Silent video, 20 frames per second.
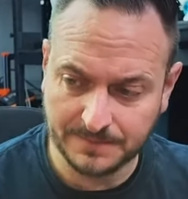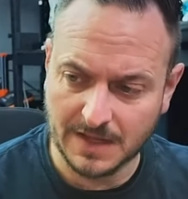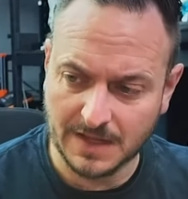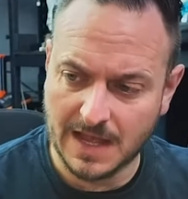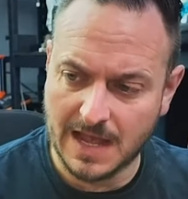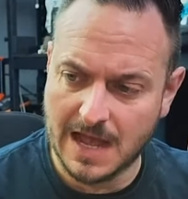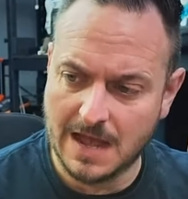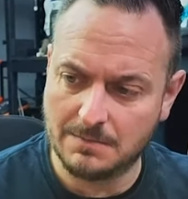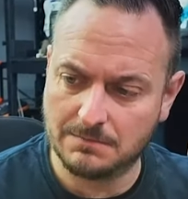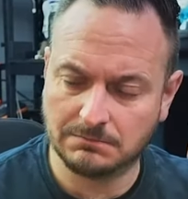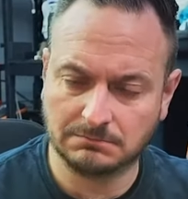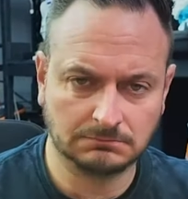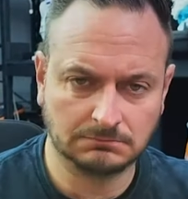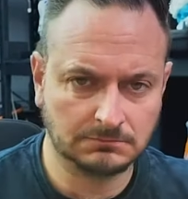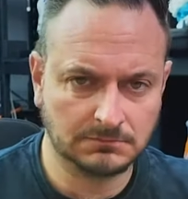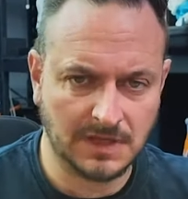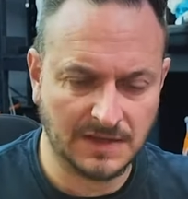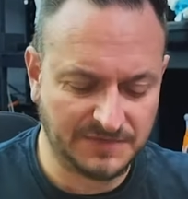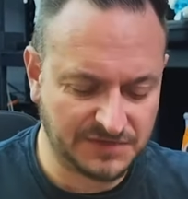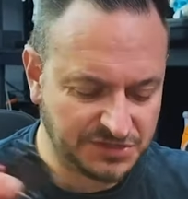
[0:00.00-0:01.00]

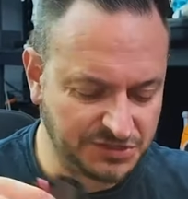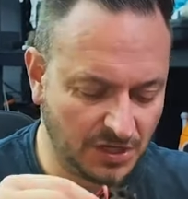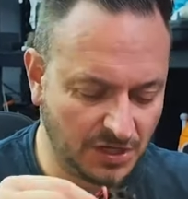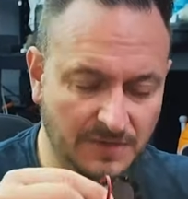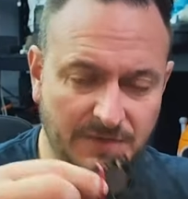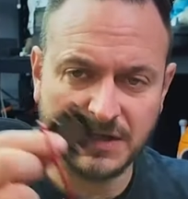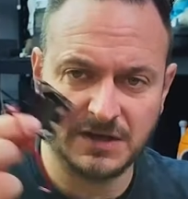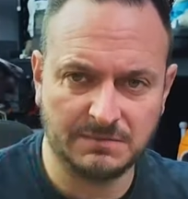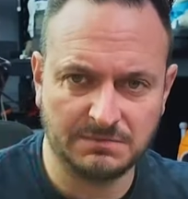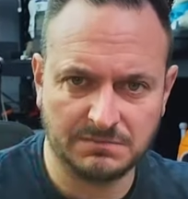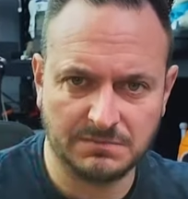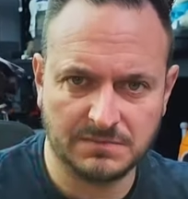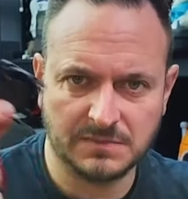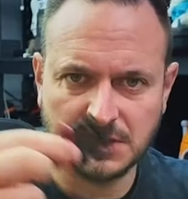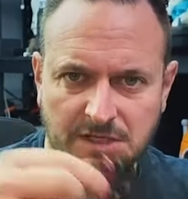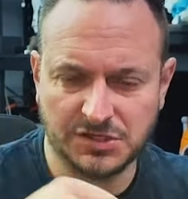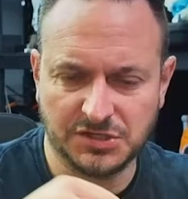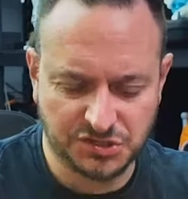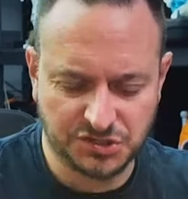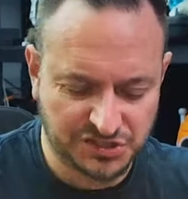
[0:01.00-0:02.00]
If it's not, then
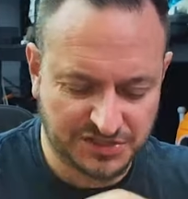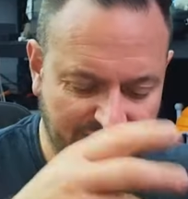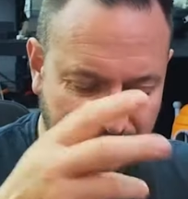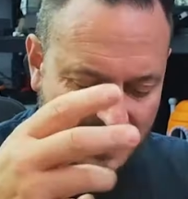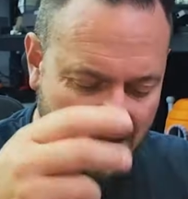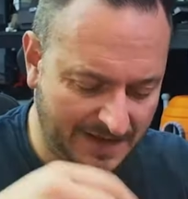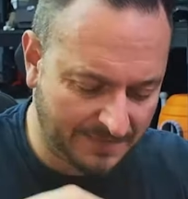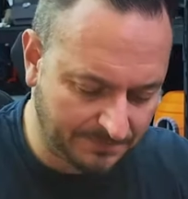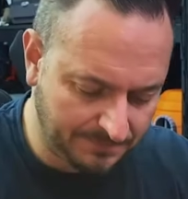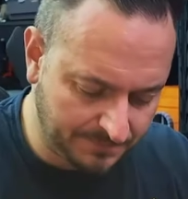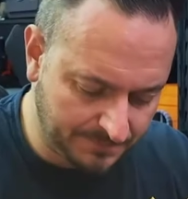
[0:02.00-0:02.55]
it's just a fan.